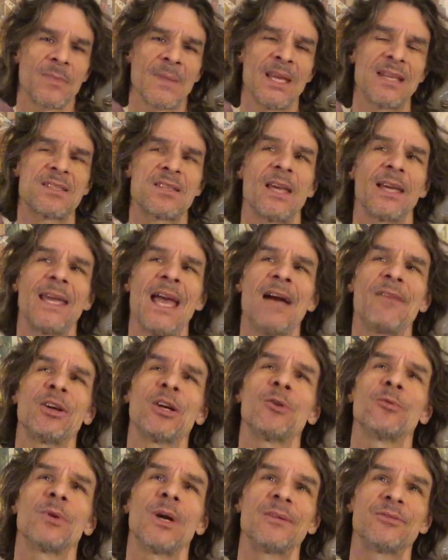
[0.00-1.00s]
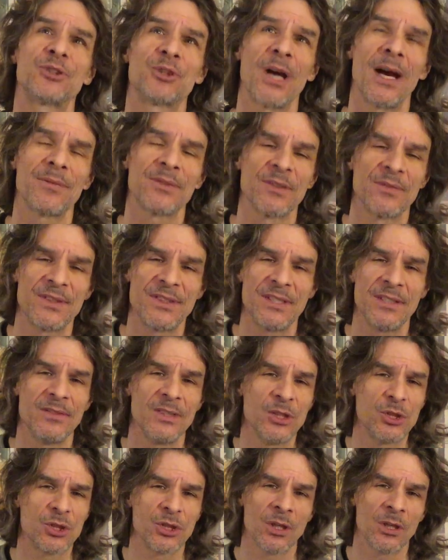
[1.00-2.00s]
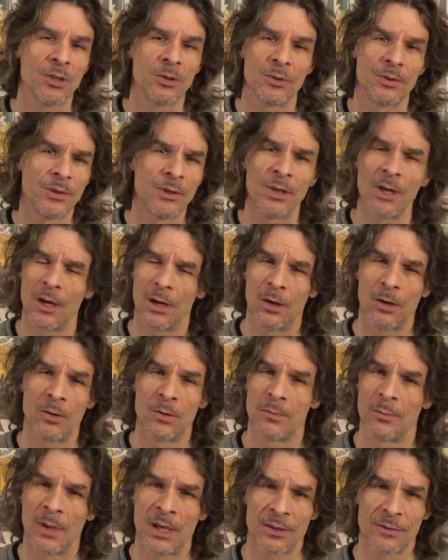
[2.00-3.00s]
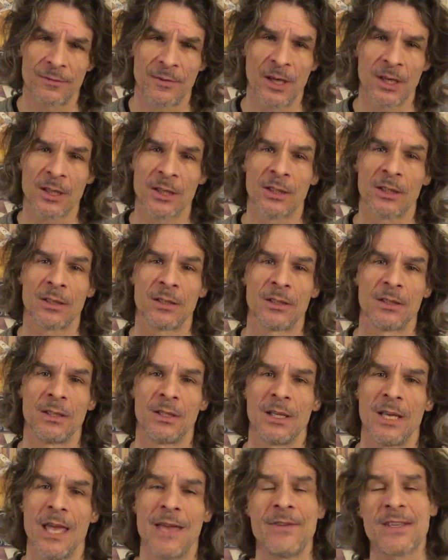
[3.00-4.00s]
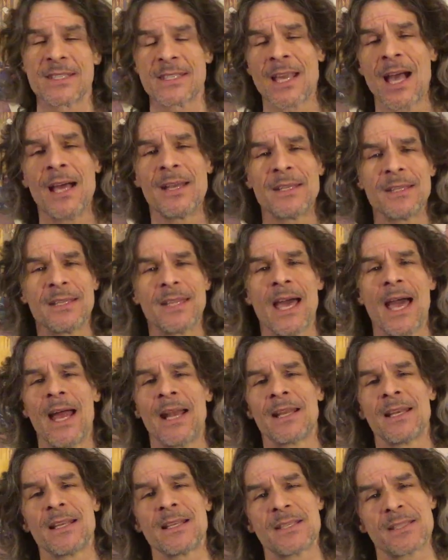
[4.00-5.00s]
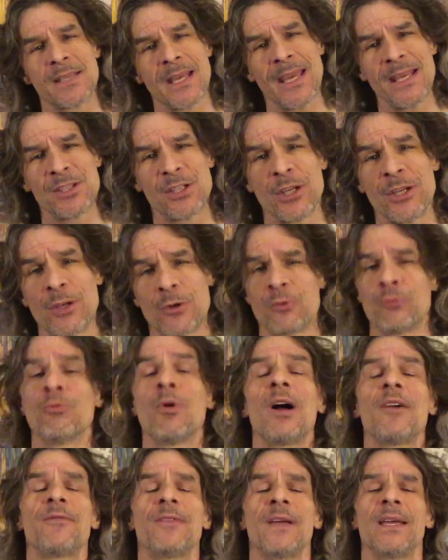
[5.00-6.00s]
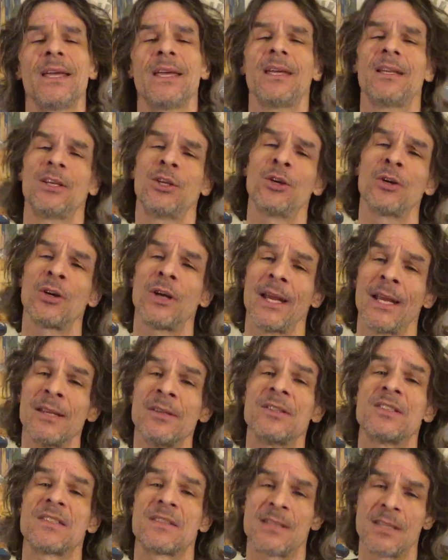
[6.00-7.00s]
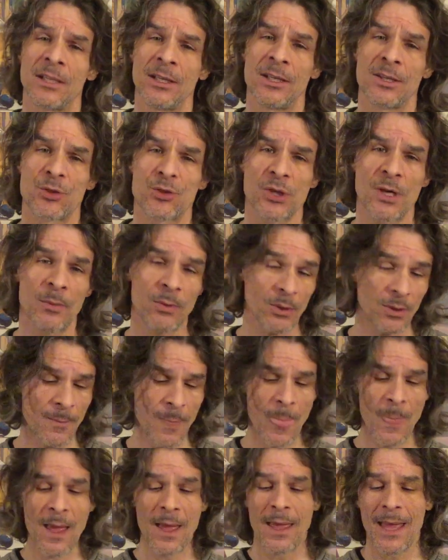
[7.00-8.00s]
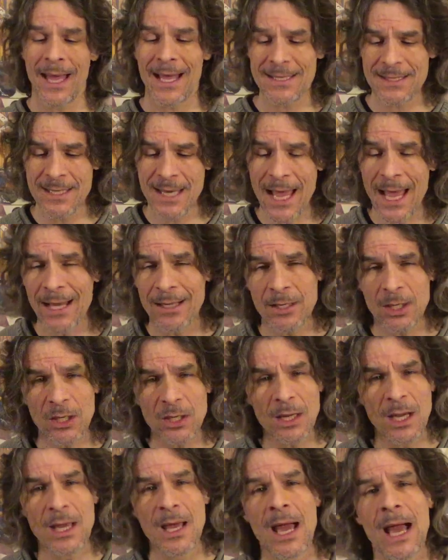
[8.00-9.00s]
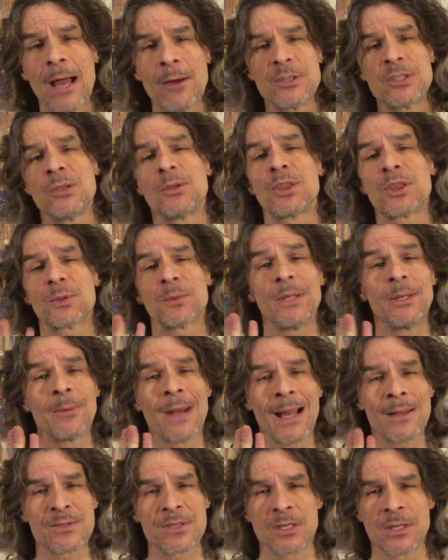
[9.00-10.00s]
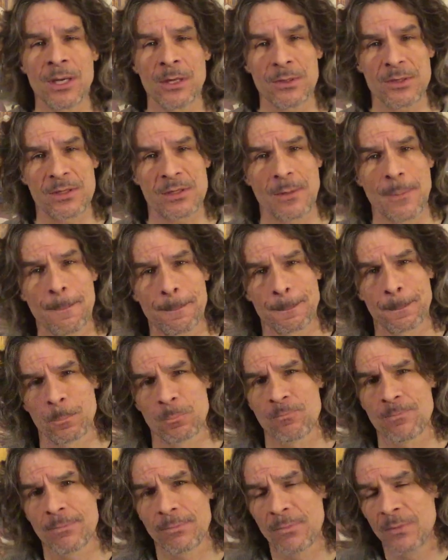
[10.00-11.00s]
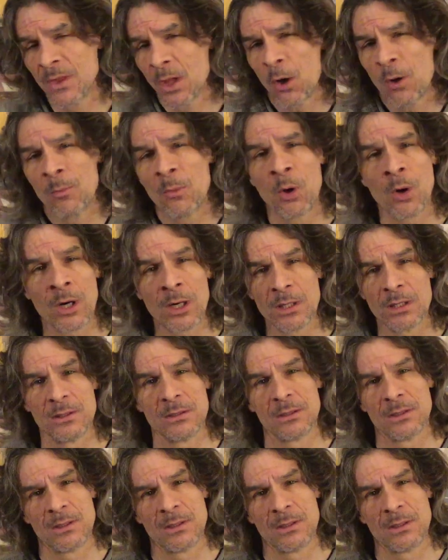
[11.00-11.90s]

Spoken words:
It's like having a rough draft of a TV show. No, motherfucker. If it's gotten to the editing stage and you're roughing it, you're in serious trouble. As an editor, I would do 3 rounds of notes. No more.